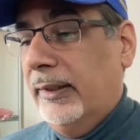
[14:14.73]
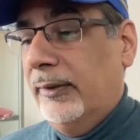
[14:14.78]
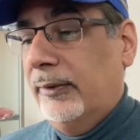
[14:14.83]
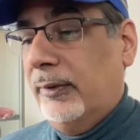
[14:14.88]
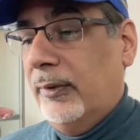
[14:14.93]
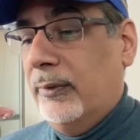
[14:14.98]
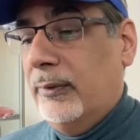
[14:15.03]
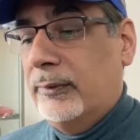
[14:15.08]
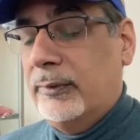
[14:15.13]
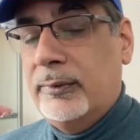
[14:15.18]

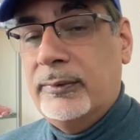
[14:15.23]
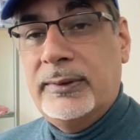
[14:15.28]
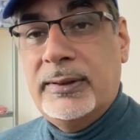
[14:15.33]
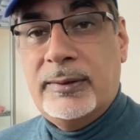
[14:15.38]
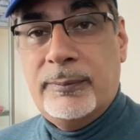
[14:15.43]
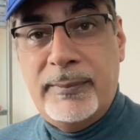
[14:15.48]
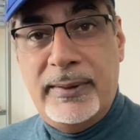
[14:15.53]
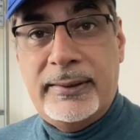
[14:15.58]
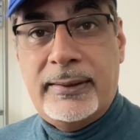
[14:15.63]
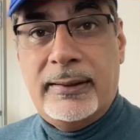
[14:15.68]
So to
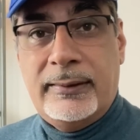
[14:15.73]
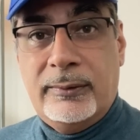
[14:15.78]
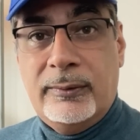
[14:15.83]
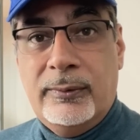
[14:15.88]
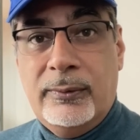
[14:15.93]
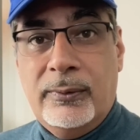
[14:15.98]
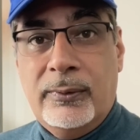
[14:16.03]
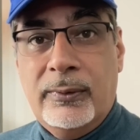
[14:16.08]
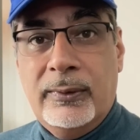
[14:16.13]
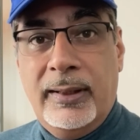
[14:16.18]
dismiss us
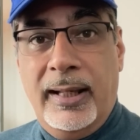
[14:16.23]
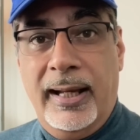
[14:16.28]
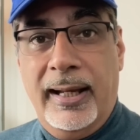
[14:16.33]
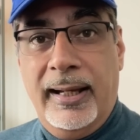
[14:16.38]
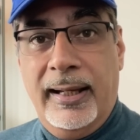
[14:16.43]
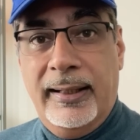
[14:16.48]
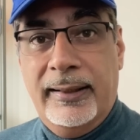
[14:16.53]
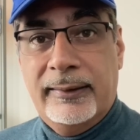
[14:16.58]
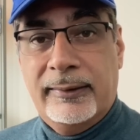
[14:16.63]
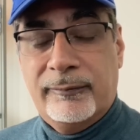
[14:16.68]
all
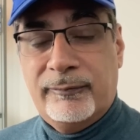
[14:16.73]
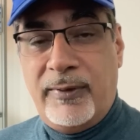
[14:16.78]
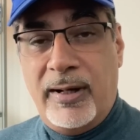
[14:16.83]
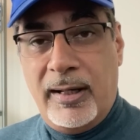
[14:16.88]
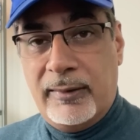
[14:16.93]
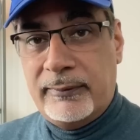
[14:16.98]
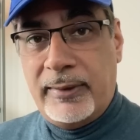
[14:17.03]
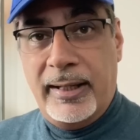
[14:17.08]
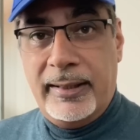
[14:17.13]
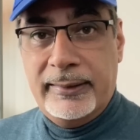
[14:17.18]
as
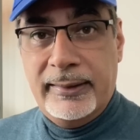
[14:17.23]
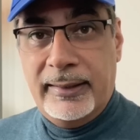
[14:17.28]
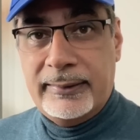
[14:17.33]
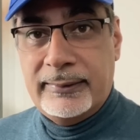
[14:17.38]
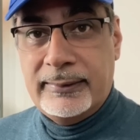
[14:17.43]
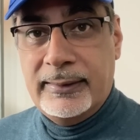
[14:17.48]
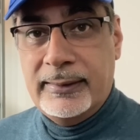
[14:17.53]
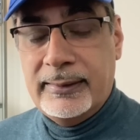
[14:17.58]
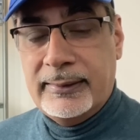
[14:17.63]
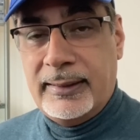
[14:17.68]
far-right
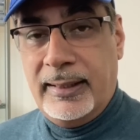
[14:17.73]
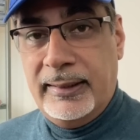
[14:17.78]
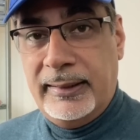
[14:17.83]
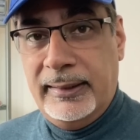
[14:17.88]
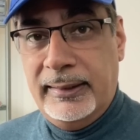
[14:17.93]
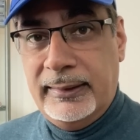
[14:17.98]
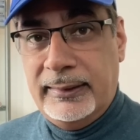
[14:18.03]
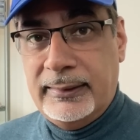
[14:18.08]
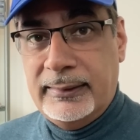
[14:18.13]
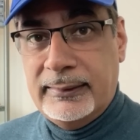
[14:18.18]
nutters, I
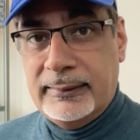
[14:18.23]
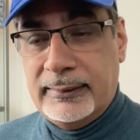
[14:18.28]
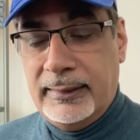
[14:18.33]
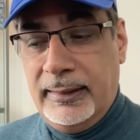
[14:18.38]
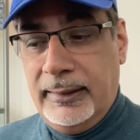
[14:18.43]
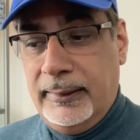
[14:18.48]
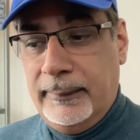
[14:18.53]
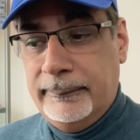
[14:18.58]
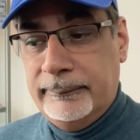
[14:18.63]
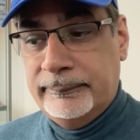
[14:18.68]
think is
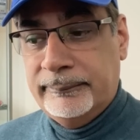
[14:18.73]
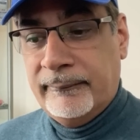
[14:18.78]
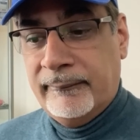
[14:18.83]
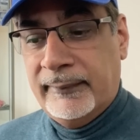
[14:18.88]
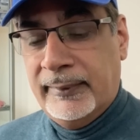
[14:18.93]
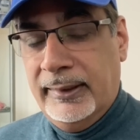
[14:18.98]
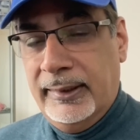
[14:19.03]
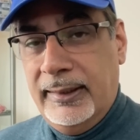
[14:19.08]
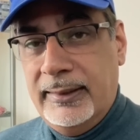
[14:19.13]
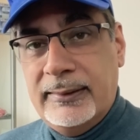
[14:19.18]

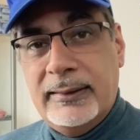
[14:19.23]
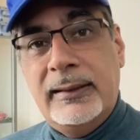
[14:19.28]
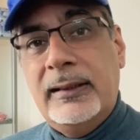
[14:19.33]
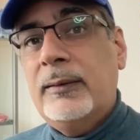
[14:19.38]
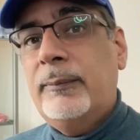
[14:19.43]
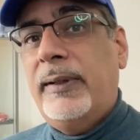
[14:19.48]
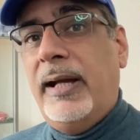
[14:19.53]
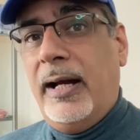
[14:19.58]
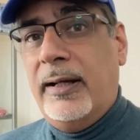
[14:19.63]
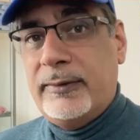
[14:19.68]
a
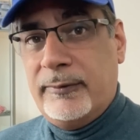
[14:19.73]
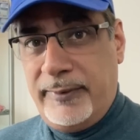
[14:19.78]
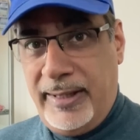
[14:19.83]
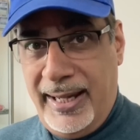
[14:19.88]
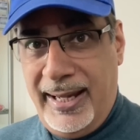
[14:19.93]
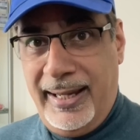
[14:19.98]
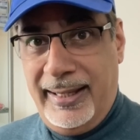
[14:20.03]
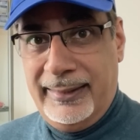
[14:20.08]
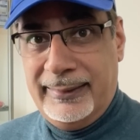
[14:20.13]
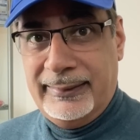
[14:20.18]
little bit out of
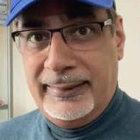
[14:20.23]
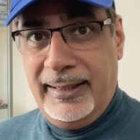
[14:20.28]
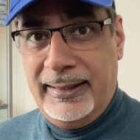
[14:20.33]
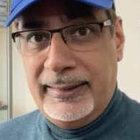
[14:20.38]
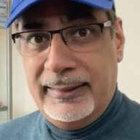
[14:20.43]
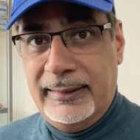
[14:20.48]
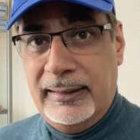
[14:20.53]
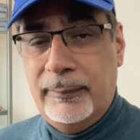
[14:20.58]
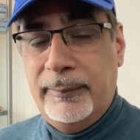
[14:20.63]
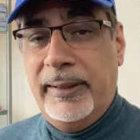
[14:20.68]
hand
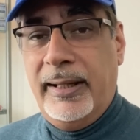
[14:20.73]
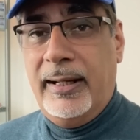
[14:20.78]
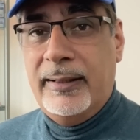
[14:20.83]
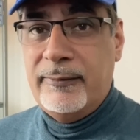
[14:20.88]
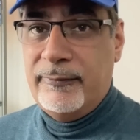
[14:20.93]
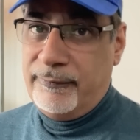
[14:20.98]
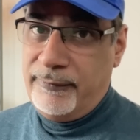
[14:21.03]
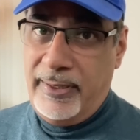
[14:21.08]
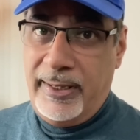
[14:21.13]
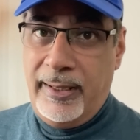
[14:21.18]
and a little bit
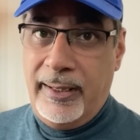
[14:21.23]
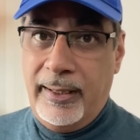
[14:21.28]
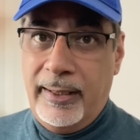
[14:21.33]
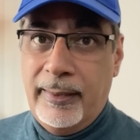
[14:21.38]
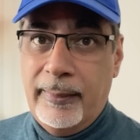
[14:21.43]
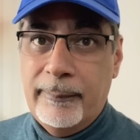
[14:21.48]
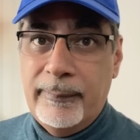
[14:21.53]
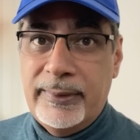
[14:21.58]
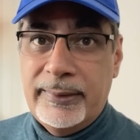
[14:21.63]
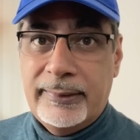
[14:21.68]

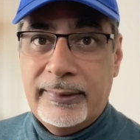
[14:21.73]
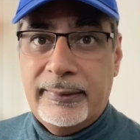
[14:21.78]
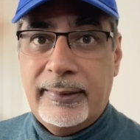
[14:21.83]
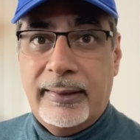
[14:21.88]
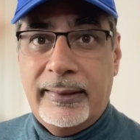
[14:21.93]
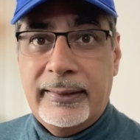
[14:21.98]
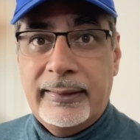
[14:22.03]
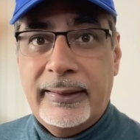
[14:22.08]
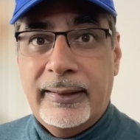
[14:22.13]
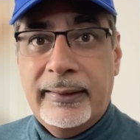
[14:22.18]
unfair, Mr.
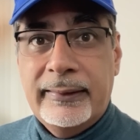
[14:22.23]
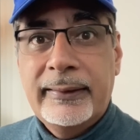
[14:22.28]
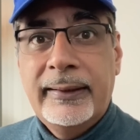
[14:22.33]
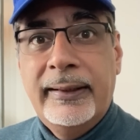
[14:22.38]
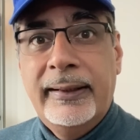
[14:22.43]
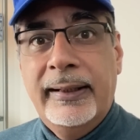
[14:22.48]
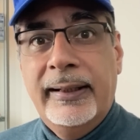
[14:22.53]
Sadiq Khan.